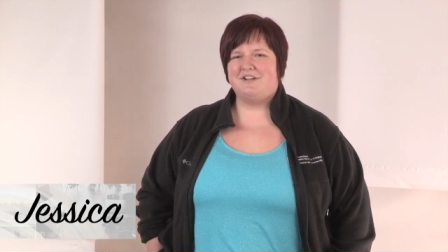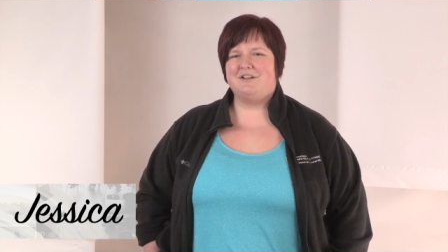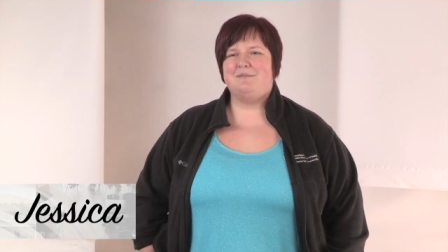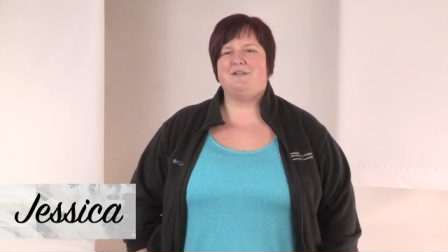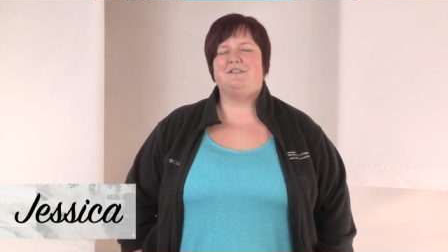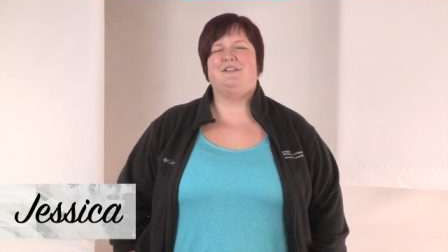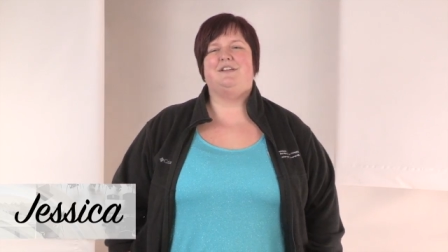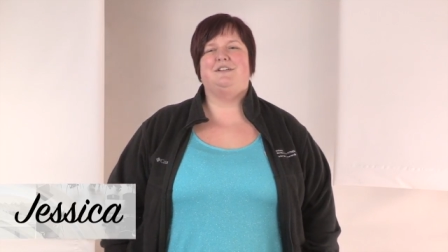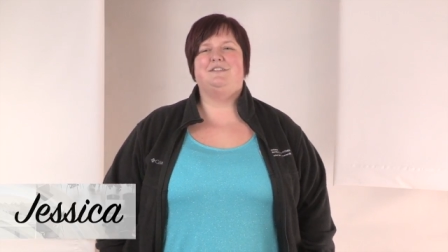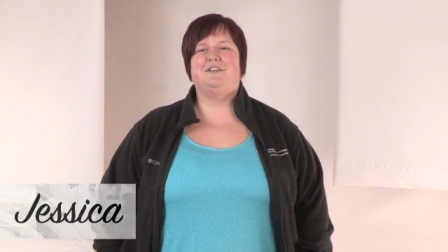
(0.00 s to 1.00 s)
heard about
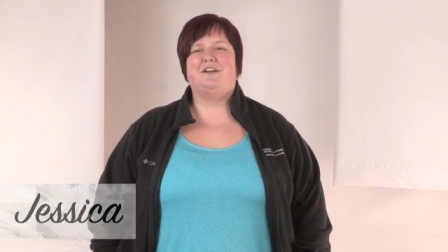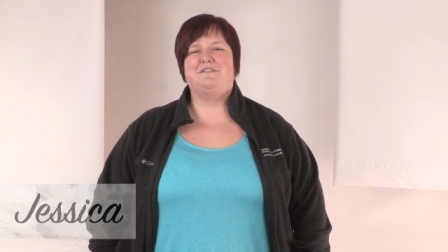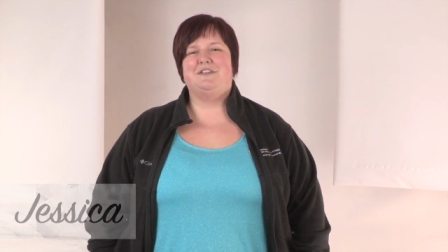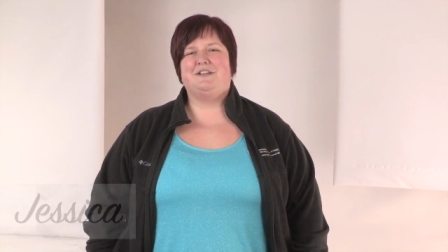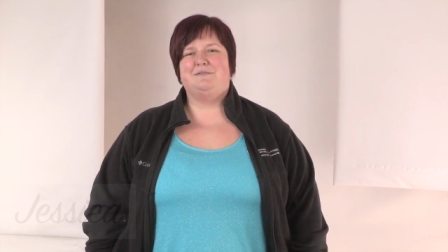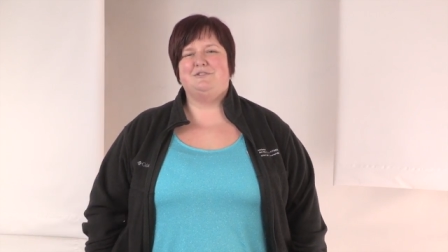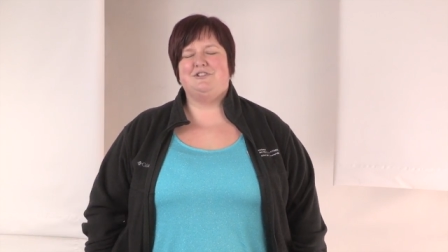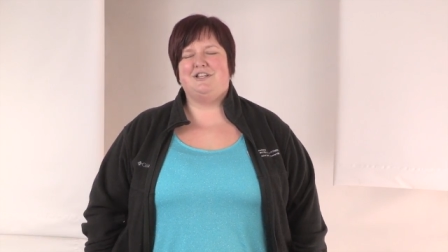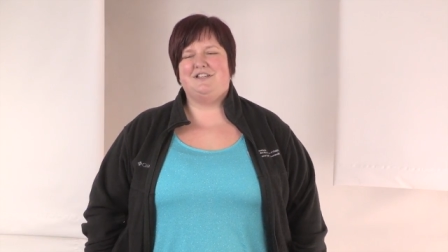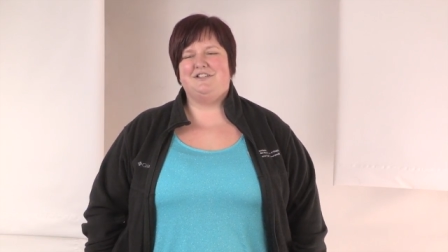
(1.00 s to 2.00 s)
the coffee cup
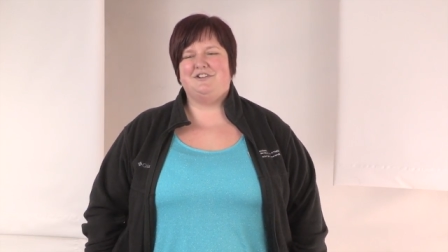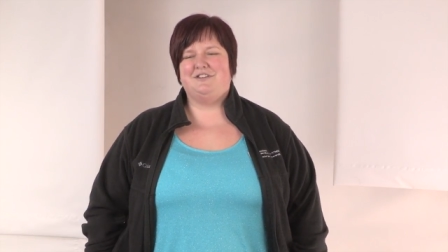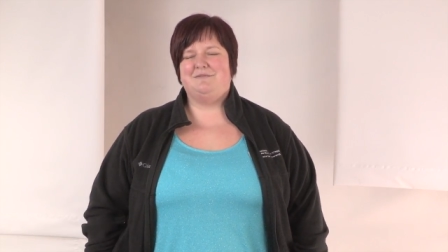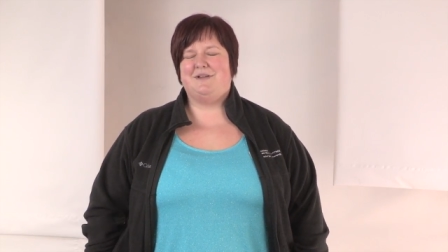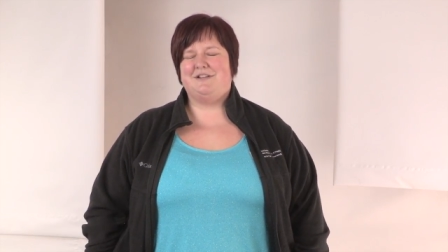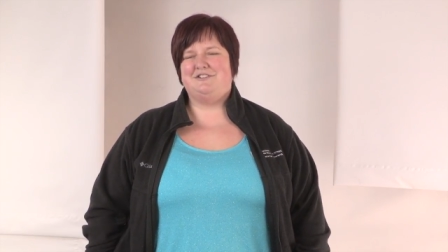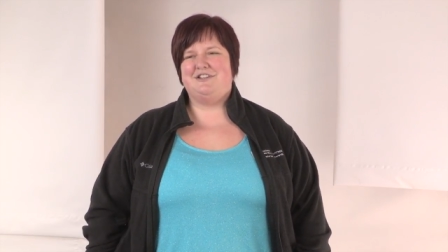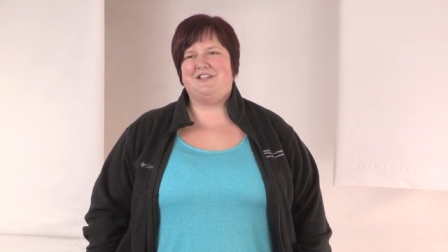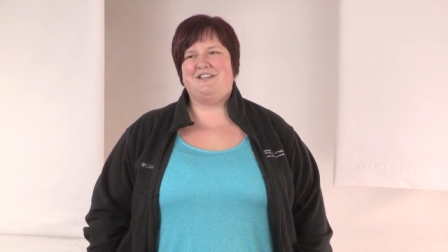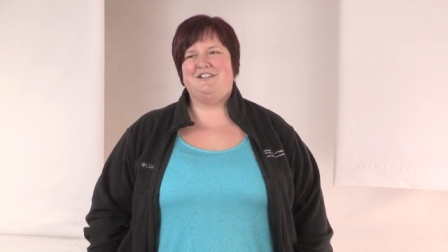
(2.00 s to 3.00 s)
challenge or the mug
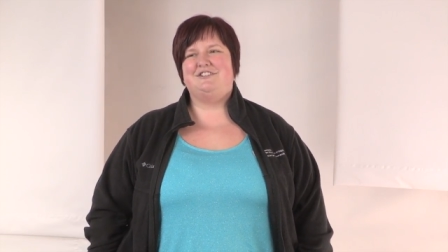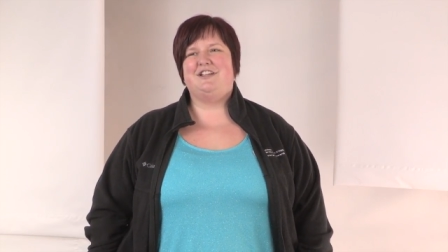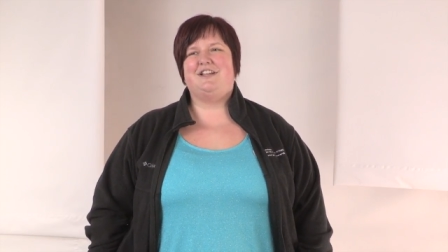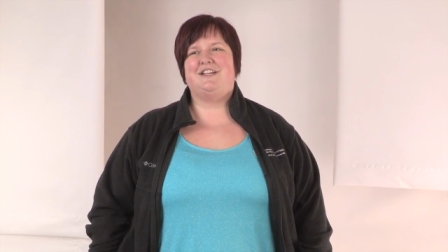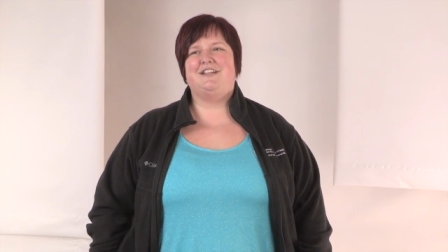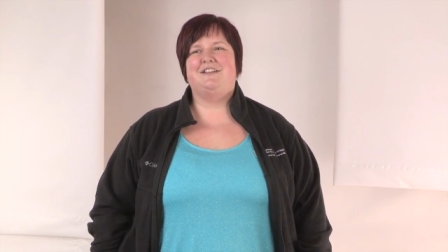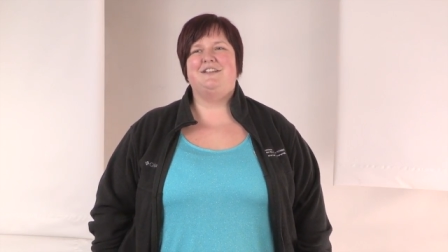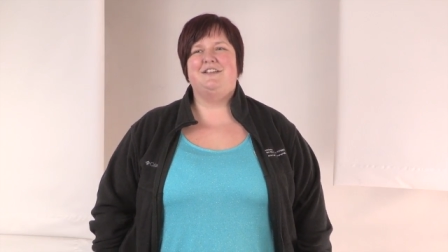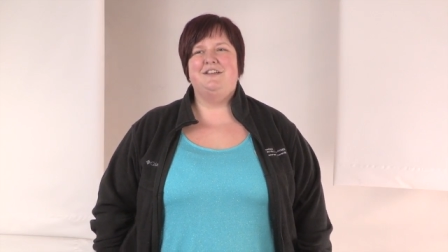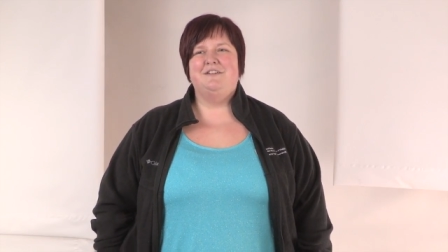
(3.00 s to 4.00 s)
challenge, I
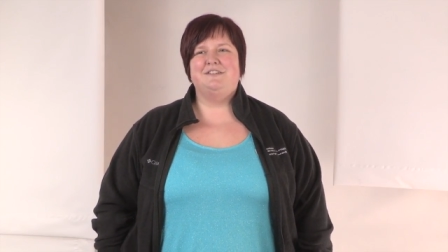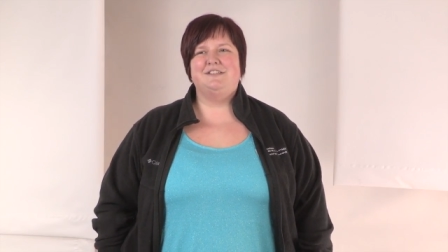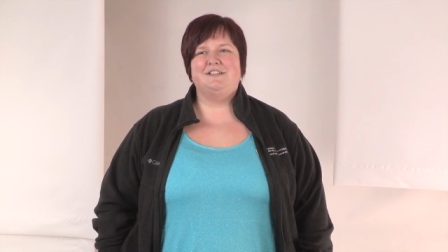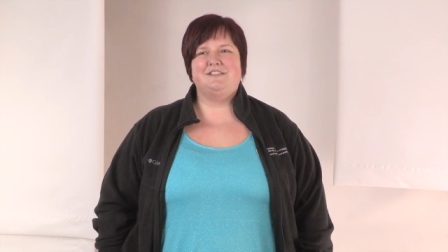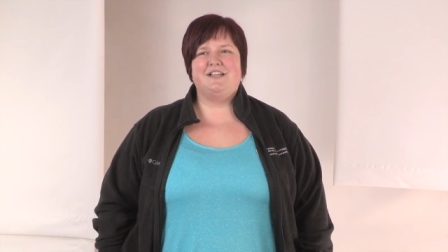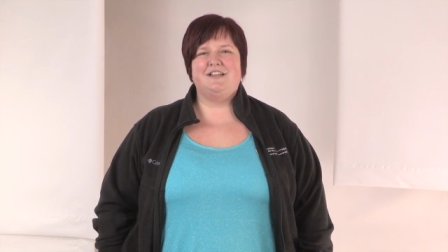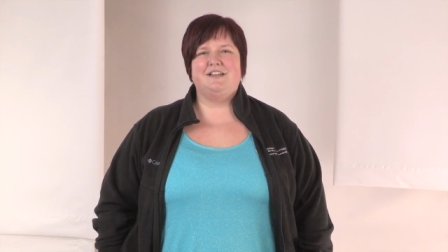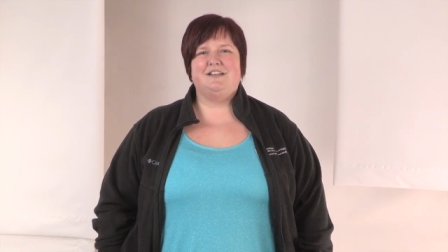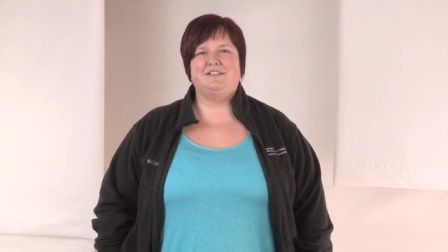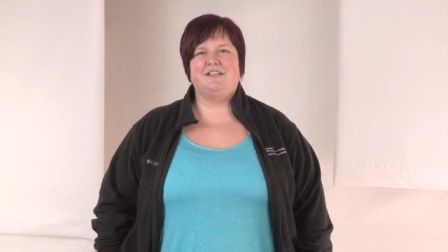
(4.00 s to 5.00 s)
was
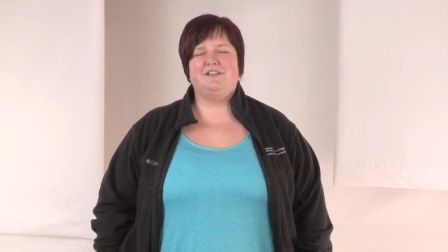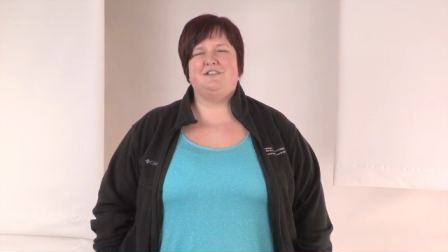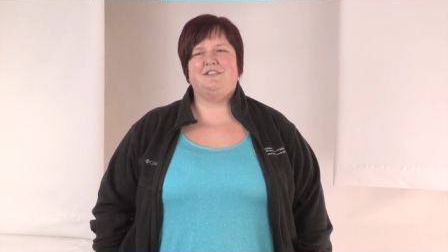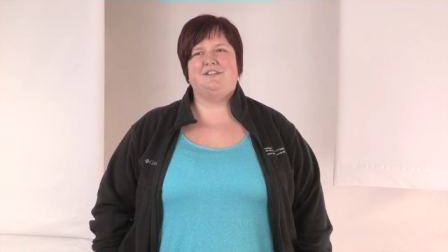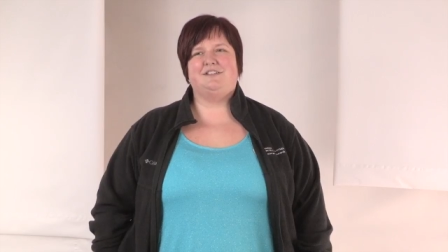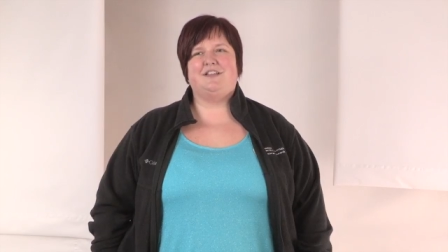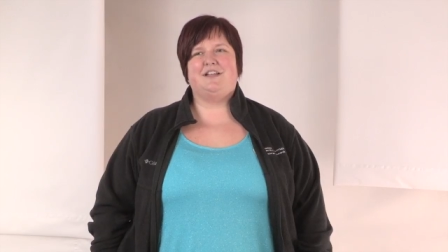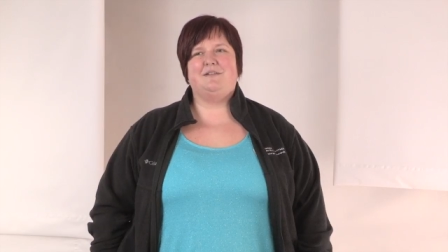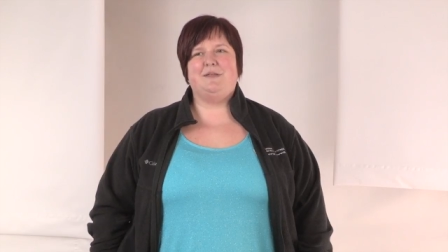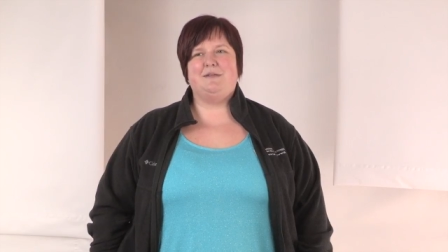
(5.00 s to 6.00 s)
excited because I know there's a
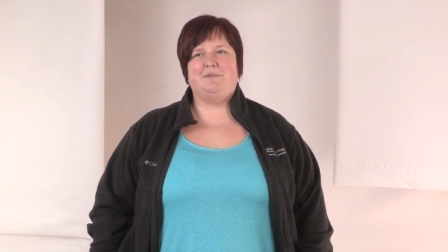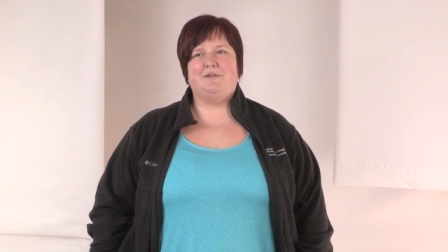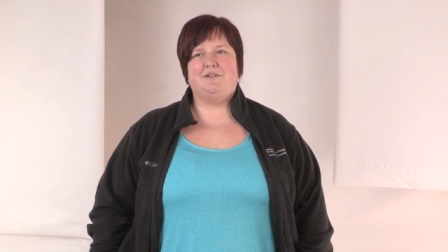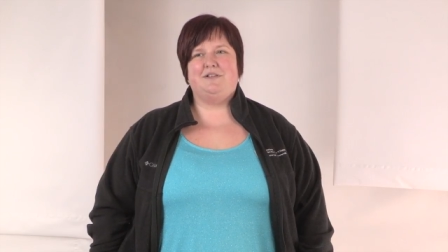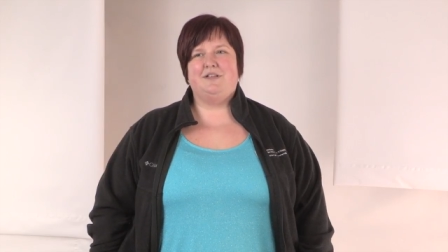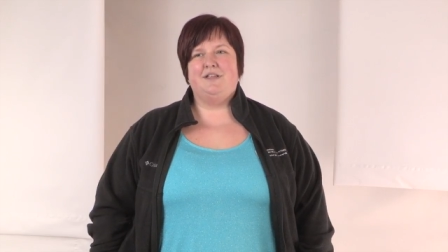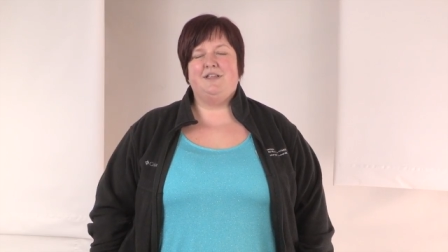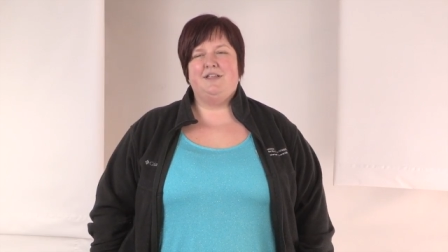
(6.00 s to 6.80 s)
lot of people